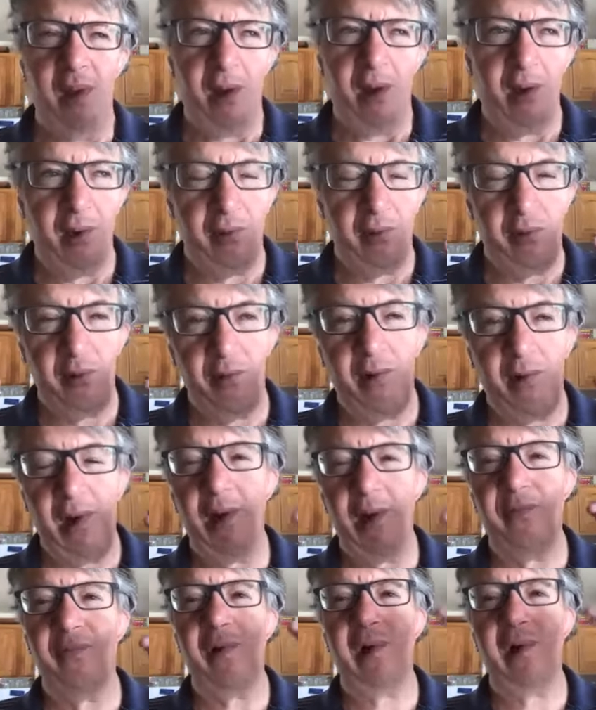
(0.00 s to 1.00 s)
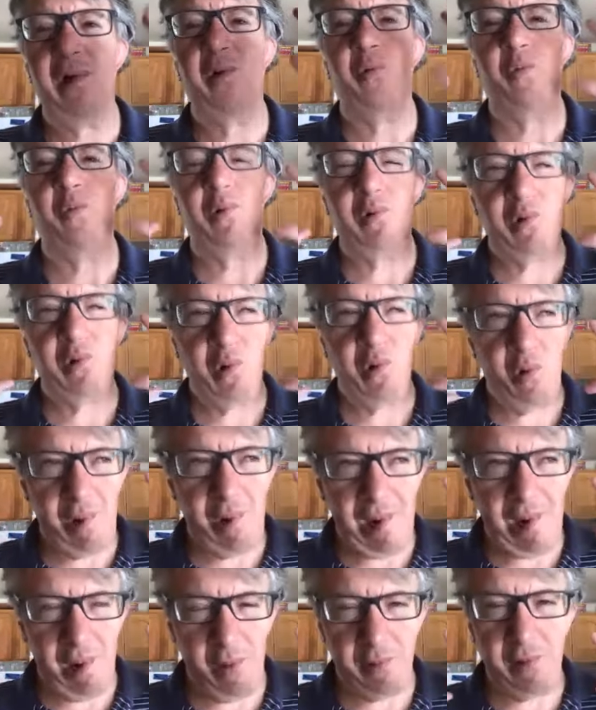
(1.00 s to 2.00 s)
Your live video will go
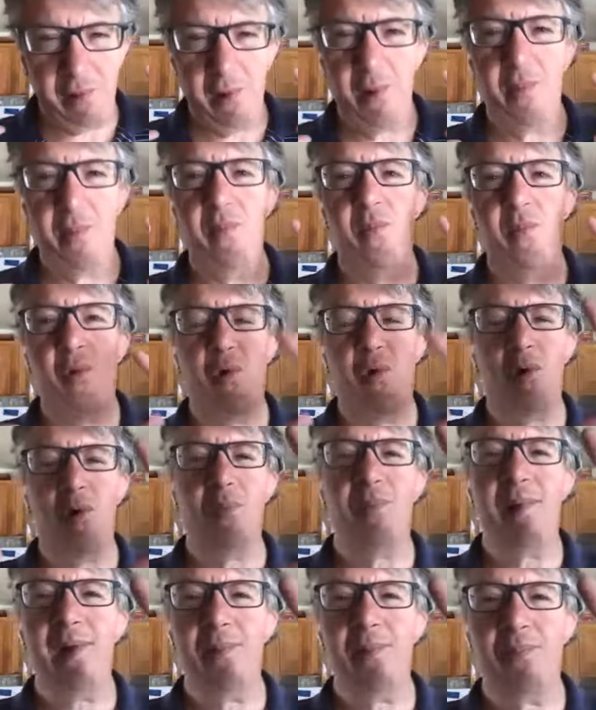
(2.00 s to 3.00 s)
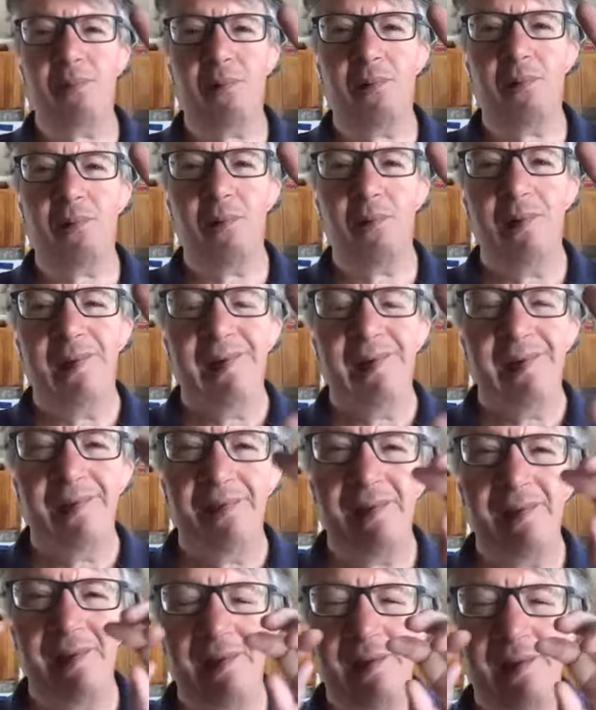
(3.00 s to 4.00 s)
out to more people
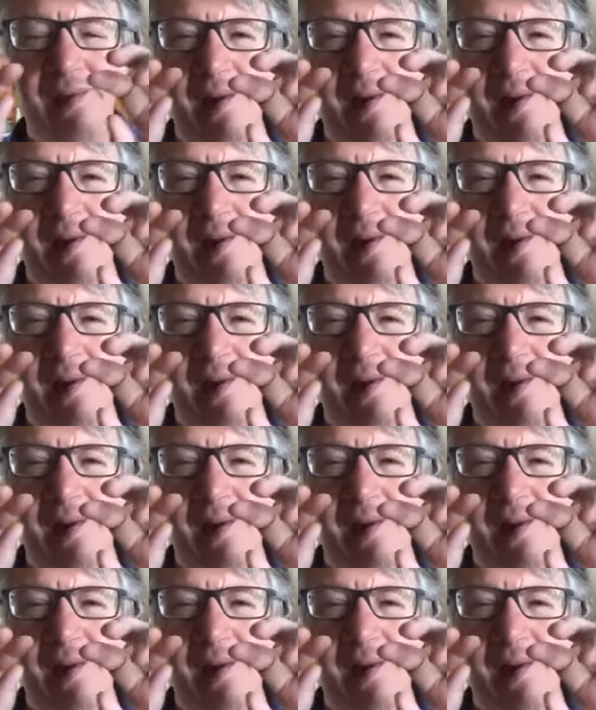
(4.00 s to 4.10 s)
than